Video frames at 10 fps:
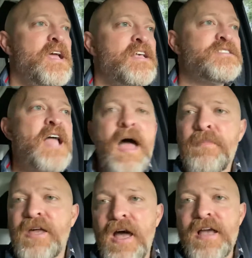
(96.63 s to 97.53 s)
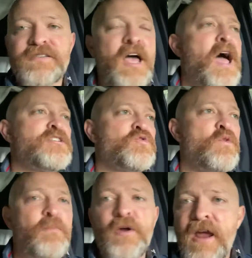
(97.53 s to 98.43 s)
It's not because I just want
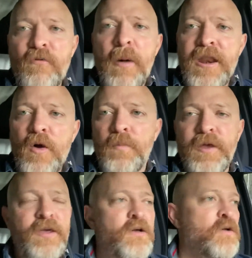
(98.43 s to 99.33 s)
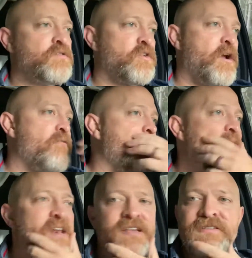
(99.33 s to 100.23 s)
to put everybody on pills or
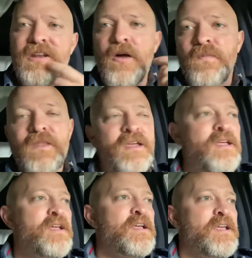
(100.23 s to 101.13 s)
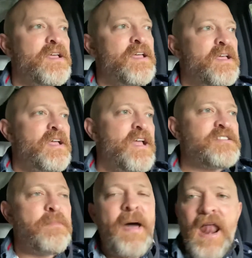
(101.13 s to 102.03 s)
everybody needs, it's
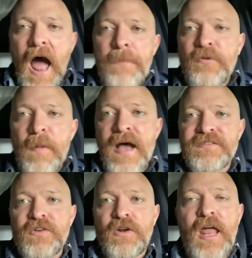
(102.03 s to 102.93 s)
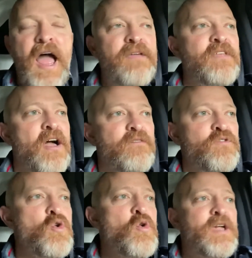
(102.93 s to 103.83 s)
about optimizing your life. Now, if
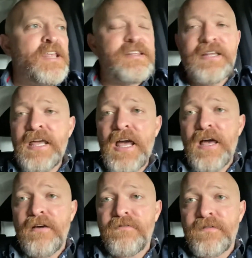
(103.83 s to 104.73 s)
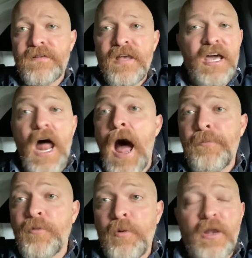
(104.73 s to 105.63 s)
you can live an
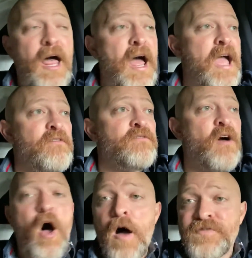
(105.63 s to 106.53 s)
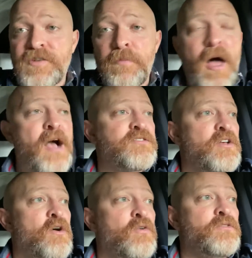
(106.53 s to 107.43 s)
optimal life off
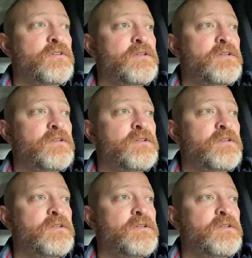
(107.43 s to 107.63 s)
Suboxone,